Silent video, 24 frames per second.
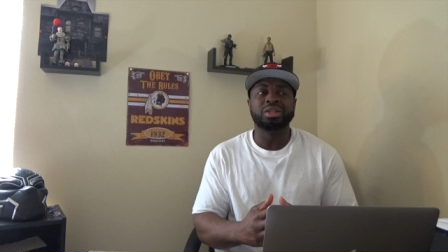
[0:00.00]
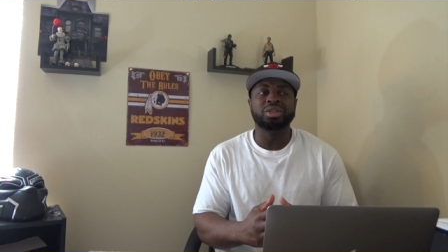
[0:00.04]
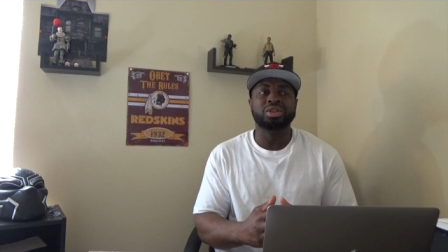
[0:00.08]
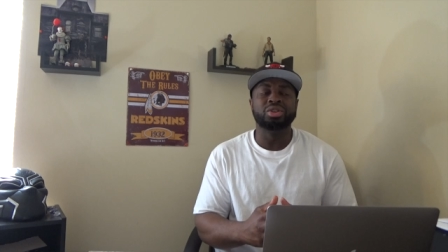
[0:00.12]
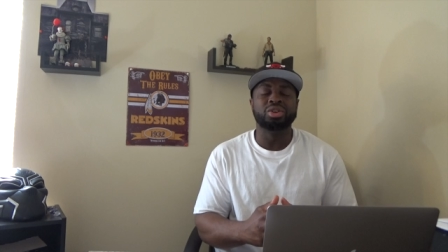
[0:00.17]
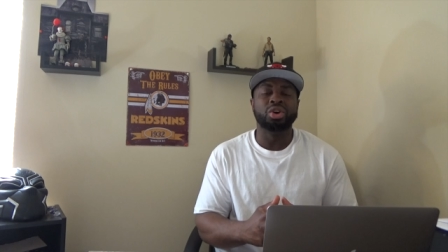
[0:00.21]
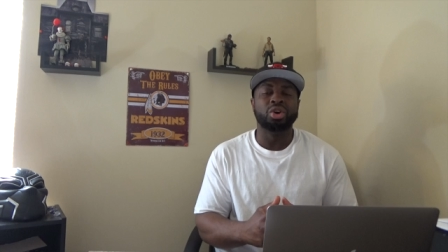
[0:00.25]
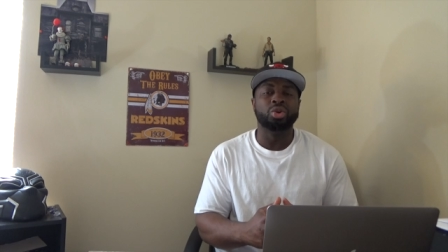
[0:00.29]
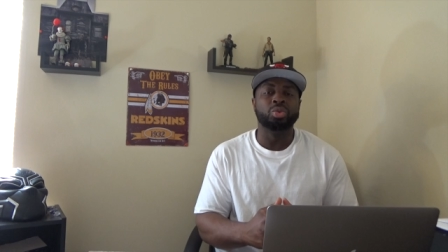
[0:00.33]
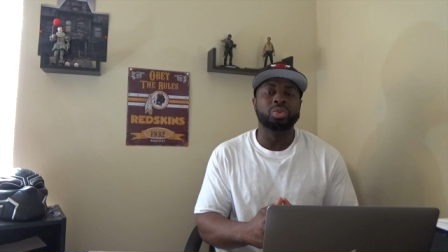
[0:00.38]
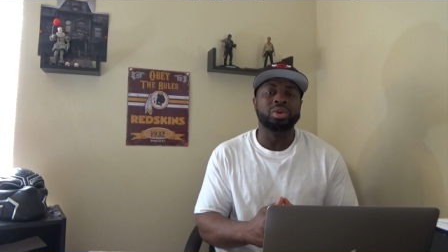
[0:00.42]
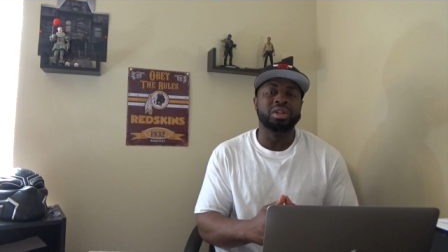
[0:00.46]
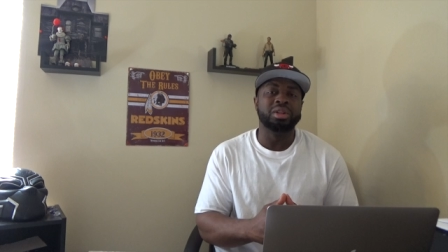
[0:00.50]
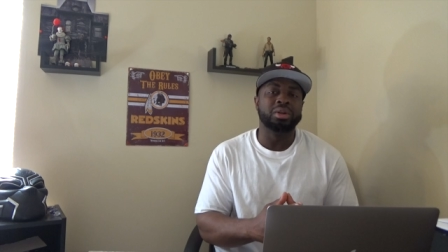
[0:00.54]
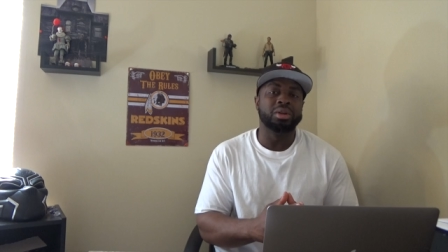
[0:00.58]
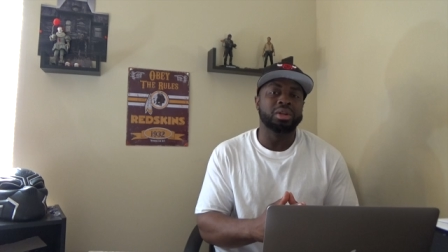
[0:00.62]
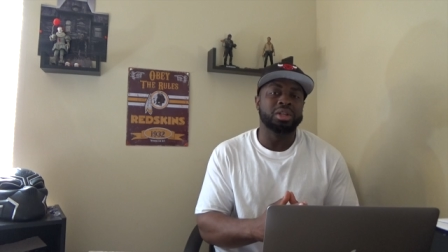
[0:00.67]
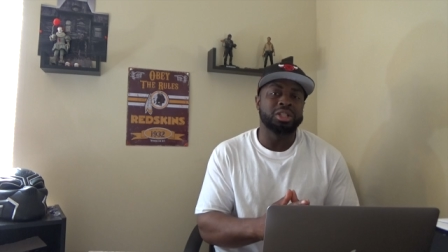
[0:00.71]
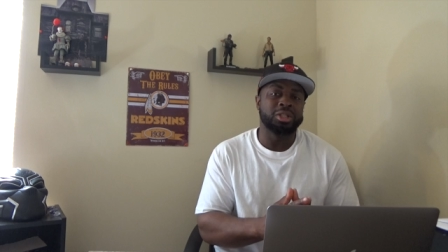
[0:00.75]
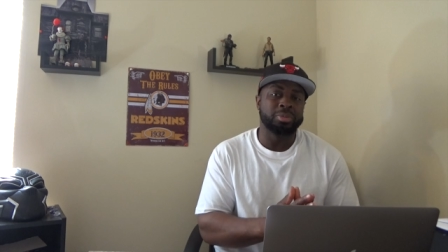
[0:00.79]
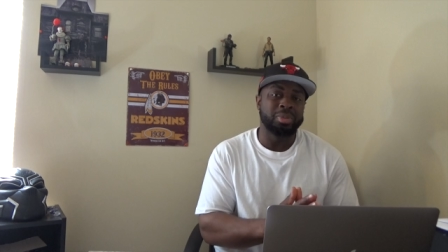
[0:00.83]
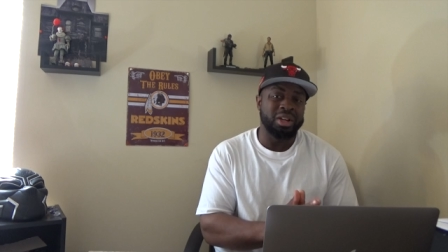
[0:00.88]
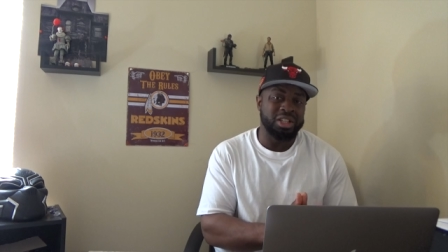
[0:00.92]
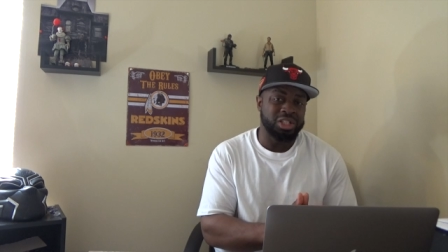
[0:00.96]
you know, with
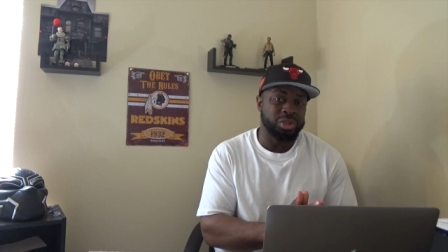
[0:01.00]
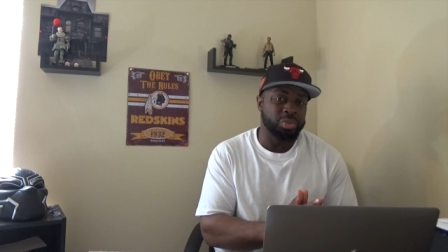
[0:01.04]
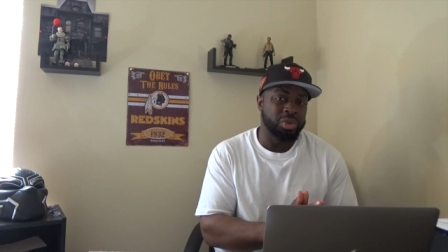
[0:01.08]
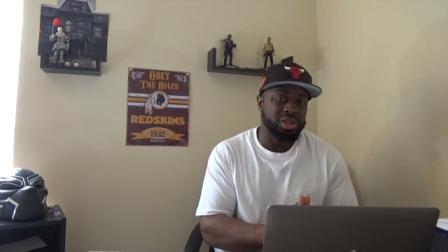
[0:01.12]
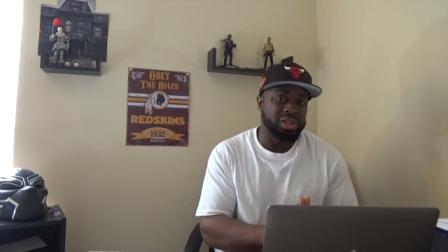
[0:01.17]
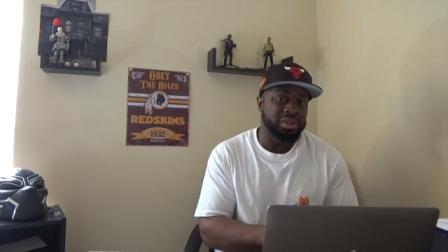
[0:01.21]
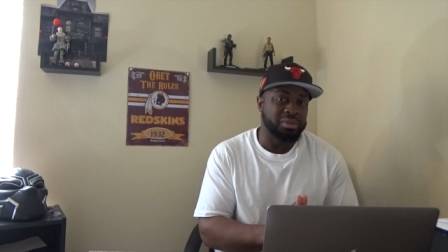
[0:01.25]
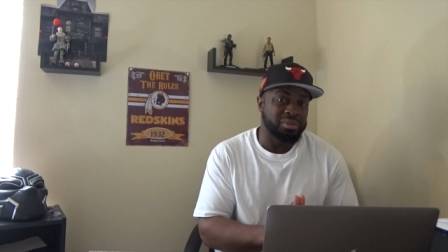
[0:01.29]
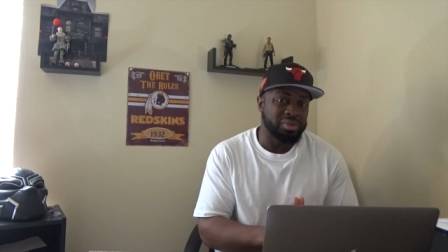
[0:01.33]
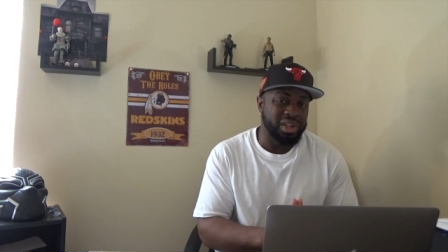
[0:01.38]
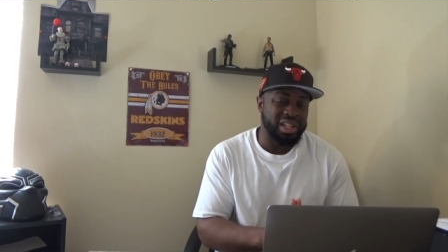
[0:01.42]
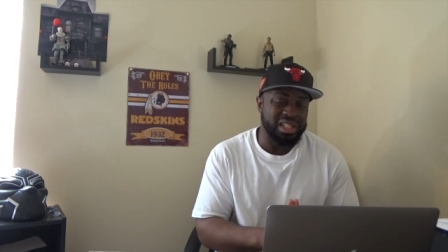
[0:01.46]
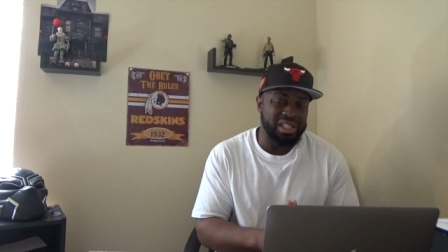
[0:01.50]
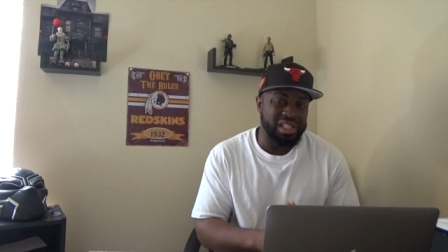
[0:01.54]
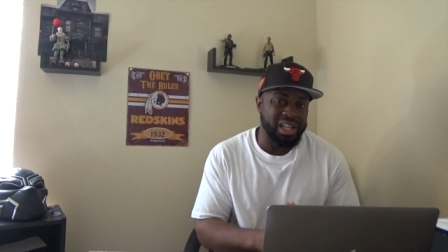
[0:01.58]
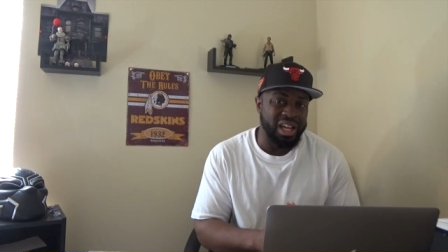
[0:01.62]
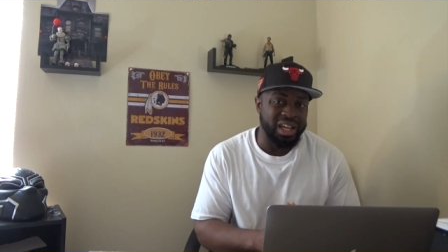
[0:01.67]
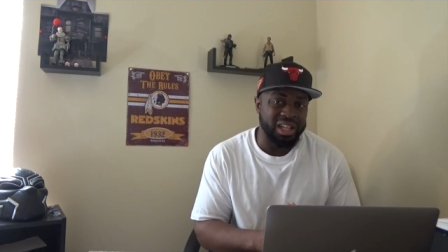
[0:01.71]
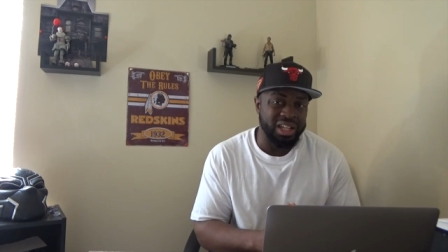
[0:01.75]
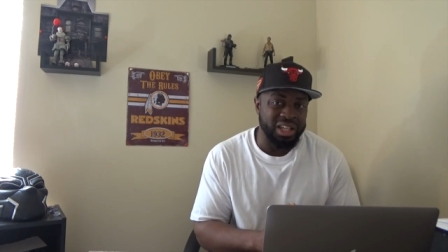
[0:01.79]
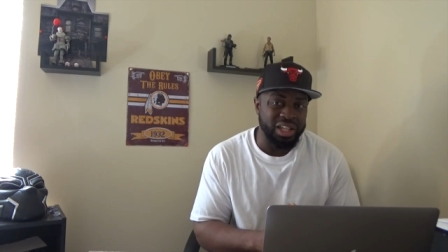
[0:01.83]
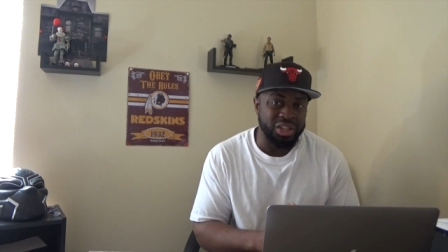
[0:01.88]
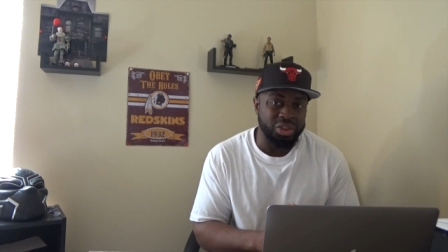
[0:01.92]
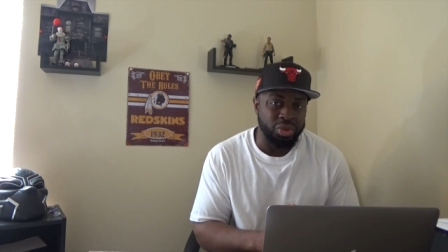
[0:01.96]
especially with events
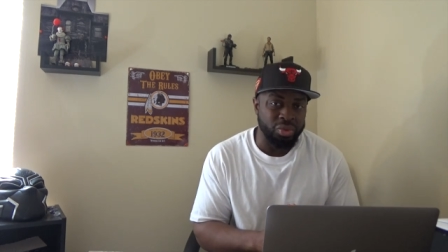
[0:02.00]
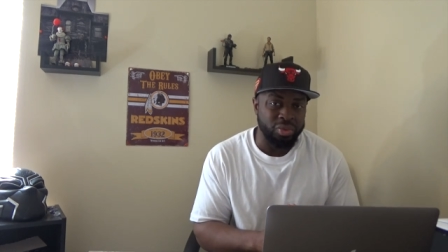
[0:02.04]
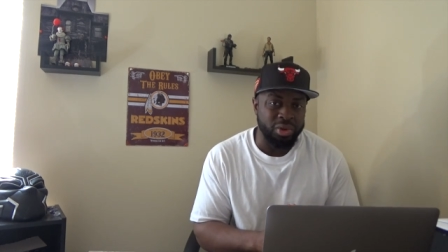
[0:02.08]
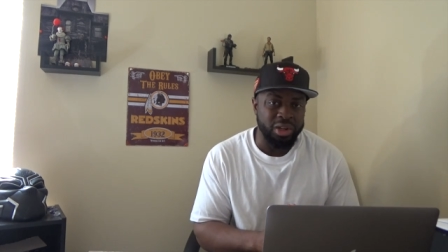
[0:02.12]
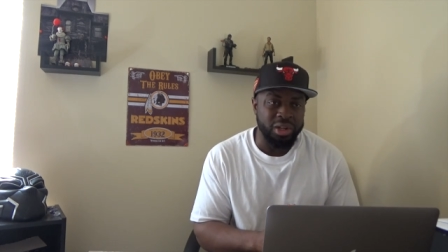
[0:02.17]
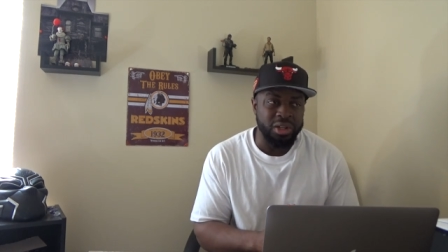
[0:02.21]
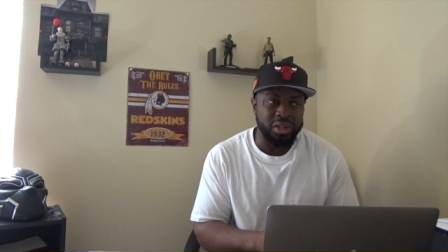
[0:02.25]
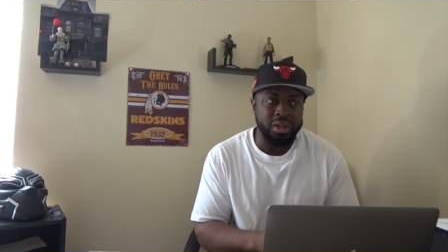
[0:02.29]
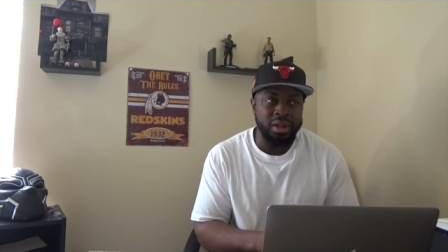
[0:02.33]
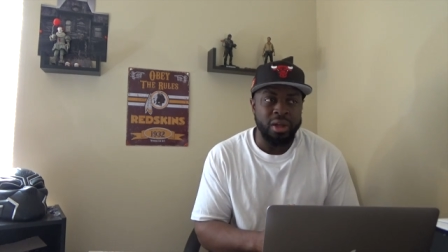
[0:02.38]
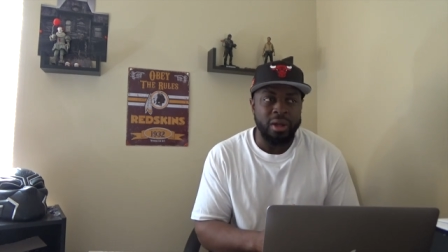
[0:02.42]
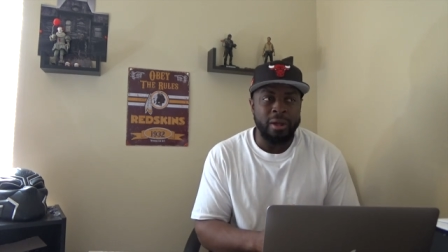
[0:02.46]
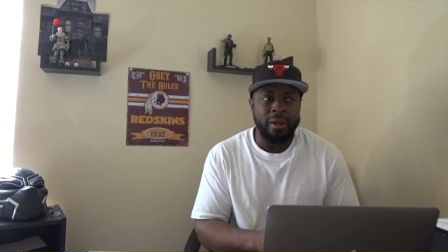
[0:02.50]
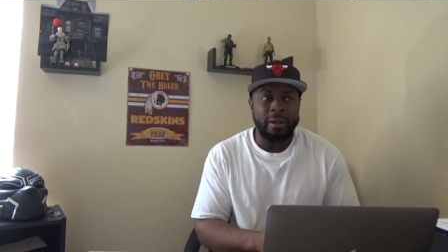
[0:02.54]
like E3,